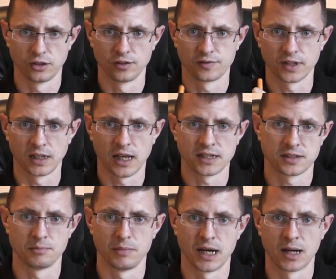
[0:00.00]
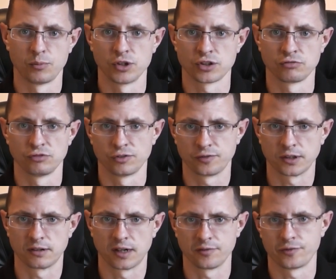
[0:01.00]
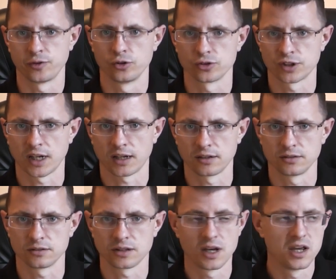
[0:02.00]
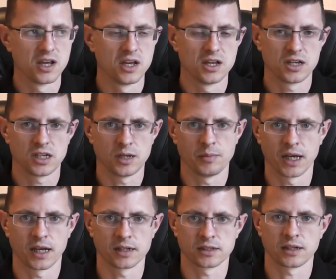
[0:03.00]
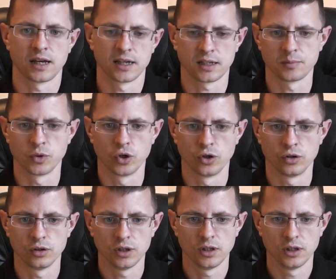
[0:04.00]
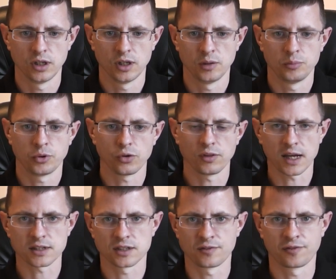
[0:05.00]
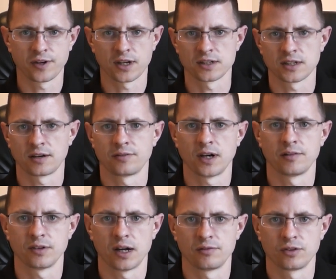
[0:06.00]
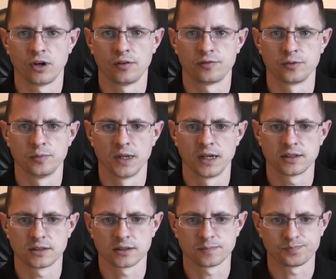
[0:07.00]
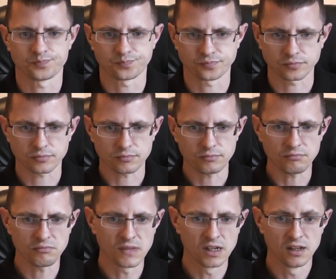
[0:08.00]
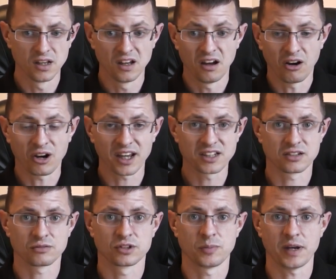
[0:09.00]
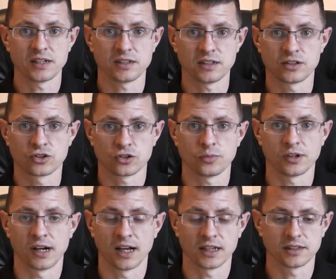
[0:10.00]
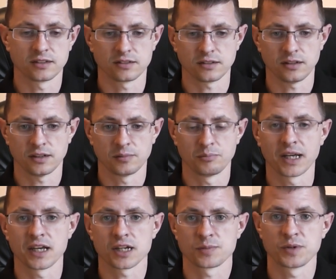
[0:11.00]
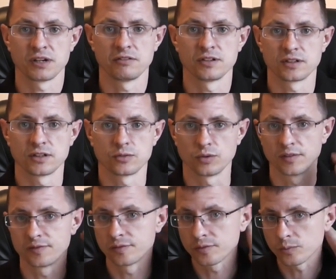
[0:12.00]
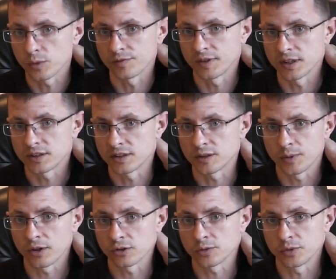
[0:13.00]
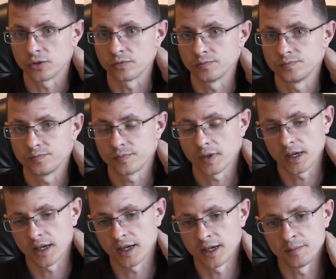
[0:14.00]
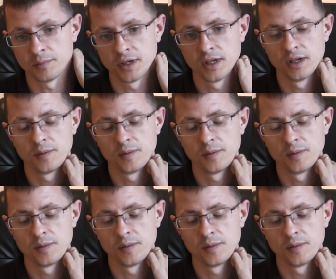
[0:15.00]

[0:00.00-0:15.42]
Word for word: you know, if they're less than mine, which are roughly around four seconds, you may get slightly more. But that's the figures I've, I've, I've got from this. Okay, so to basically summarise um, my experiences with, with this disposable. Um,